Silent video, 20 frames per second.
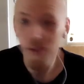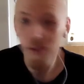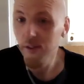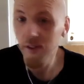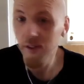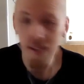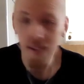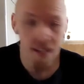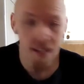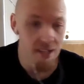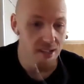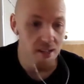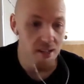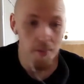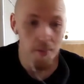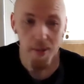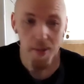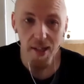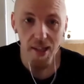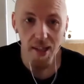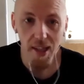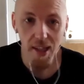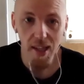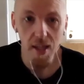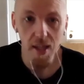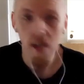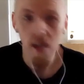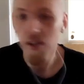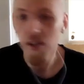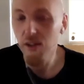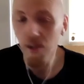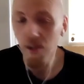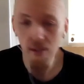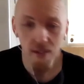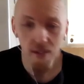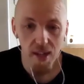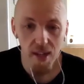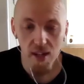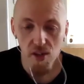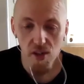That's the big thing.
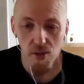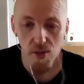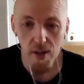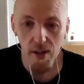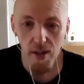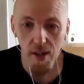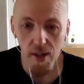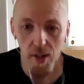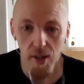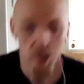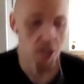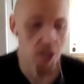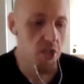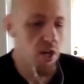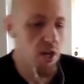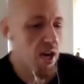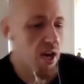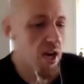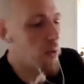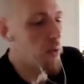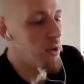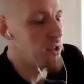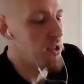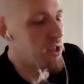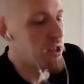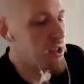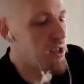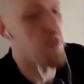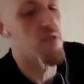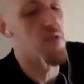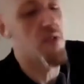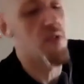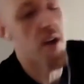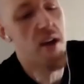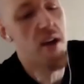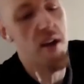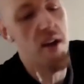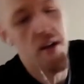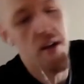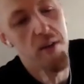Don't get drunk and think, yeah, we sound
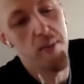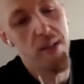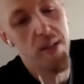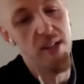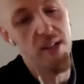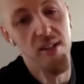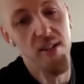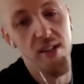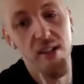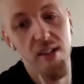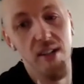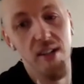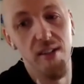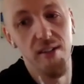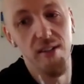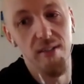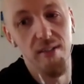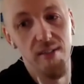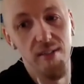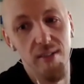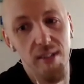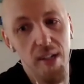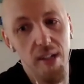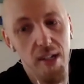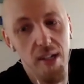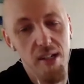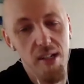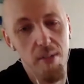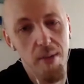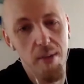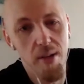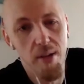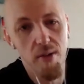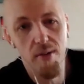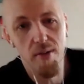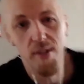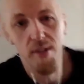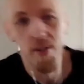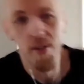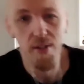great, because you don't. You listen back to a
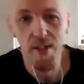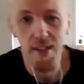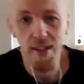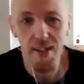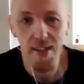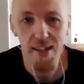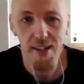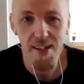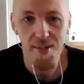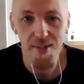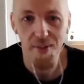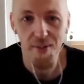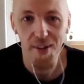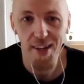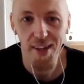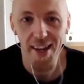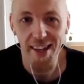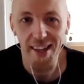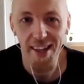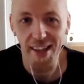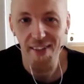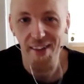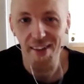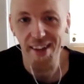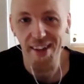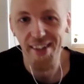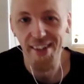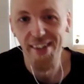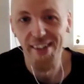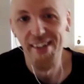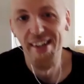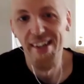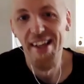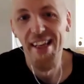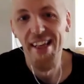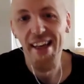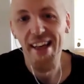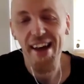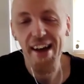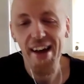recording and it doesn't work out that way.
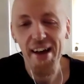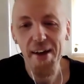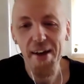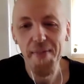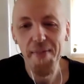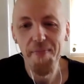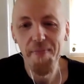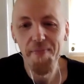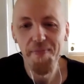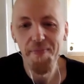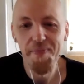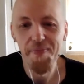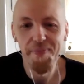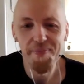Um,